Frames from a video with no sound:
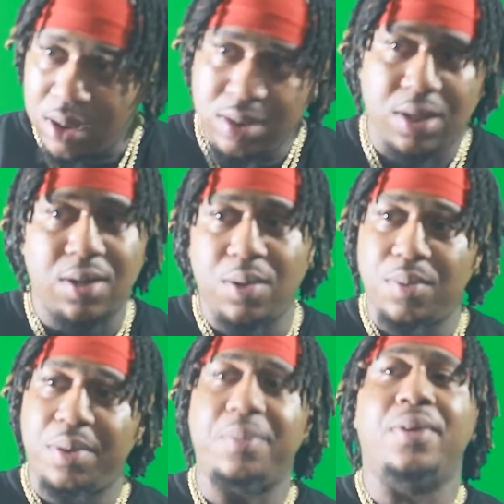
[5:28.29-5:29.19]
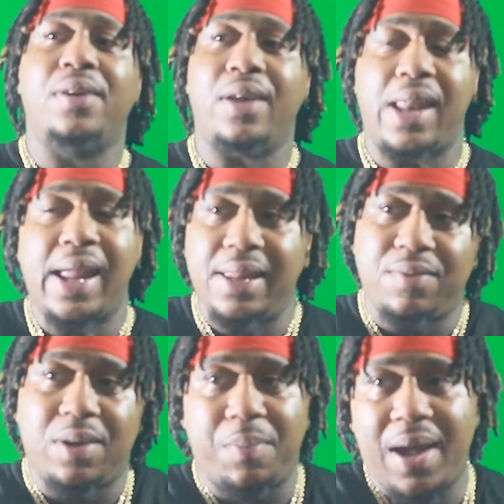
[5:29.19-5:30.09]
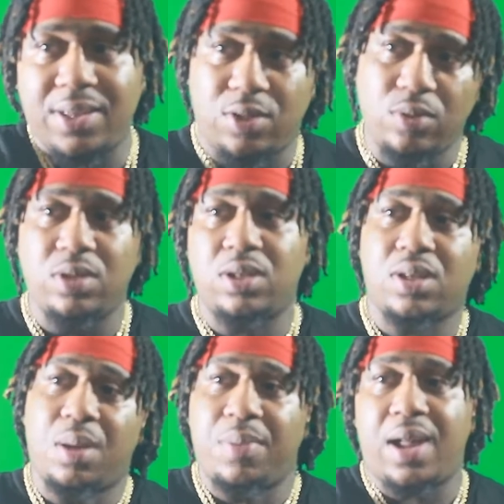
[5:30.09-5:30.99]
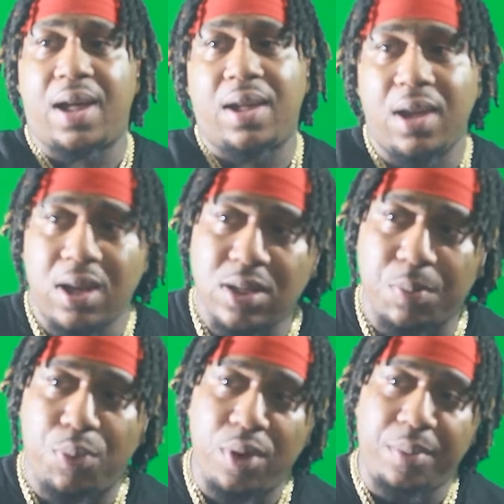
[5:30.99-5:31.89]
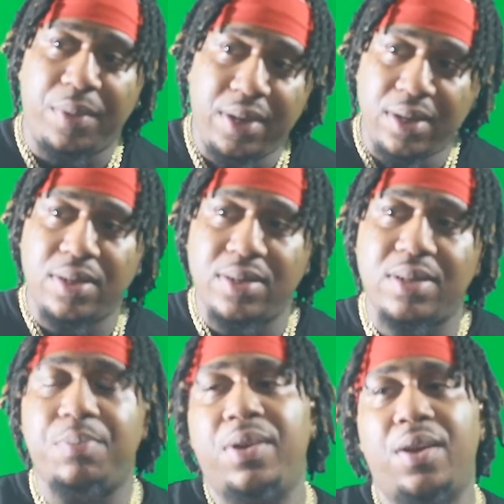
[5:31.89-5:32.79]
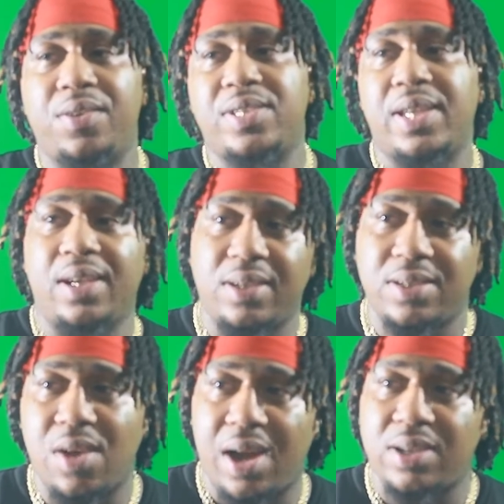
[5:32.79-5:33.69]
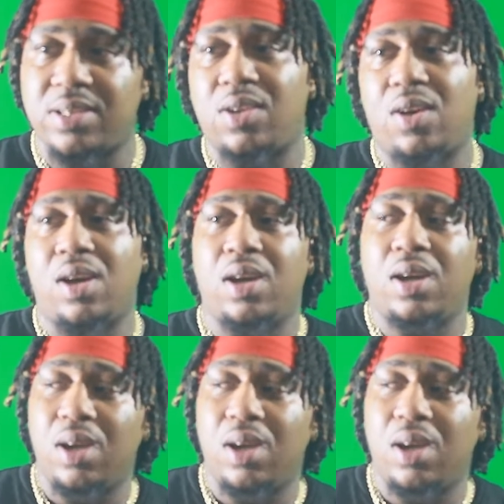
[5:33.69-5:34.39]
turn up with me. It ain't even about you just coming out supporting me. Just be uh-huh. on the scene so I can start